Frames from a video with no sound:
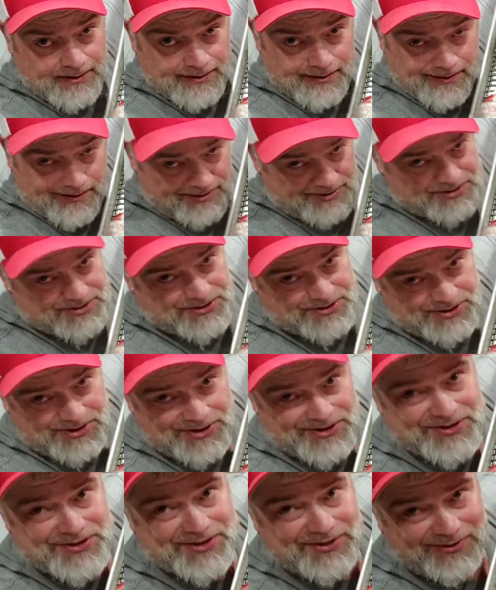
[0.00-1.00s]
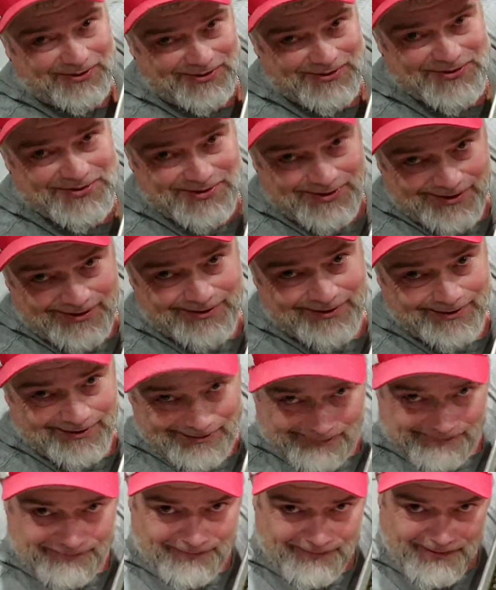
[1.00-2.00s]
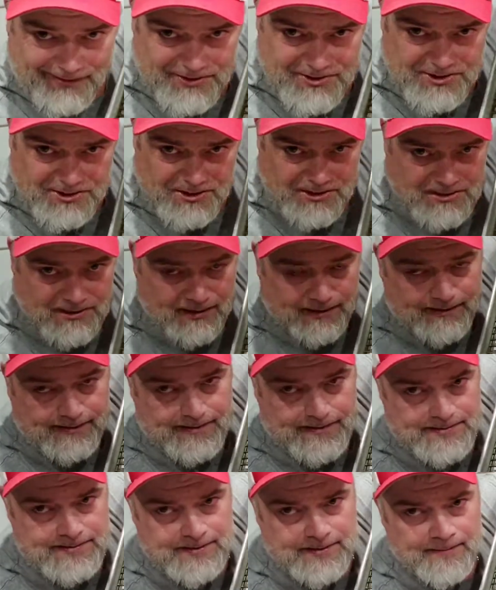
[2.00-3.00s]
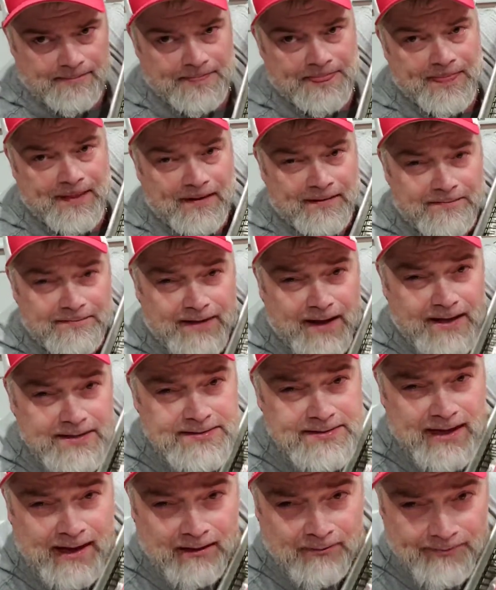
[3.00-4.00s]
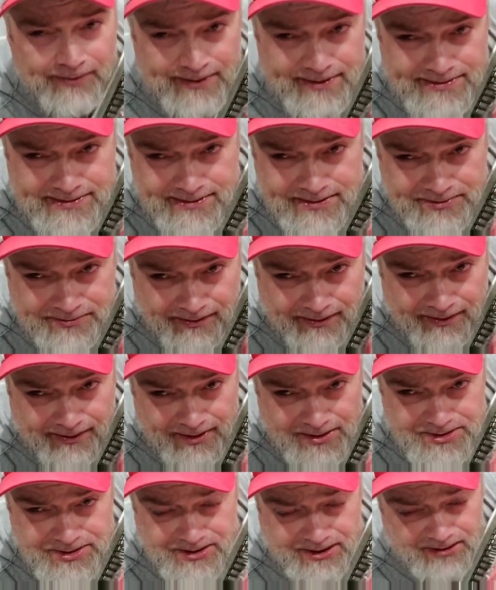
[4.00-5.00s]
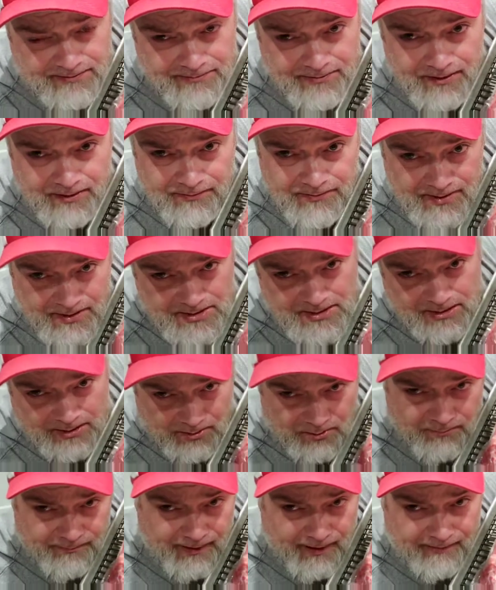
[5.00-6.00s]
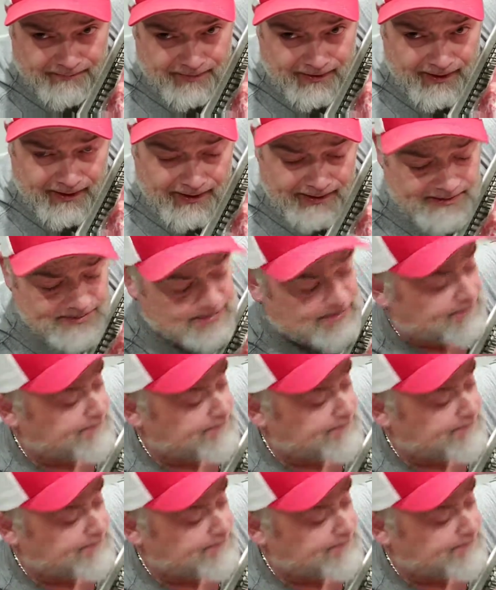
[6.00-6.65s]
It's just gonna sit in the fridge, just like this. That's how easy dry aging can be with these Umai bags.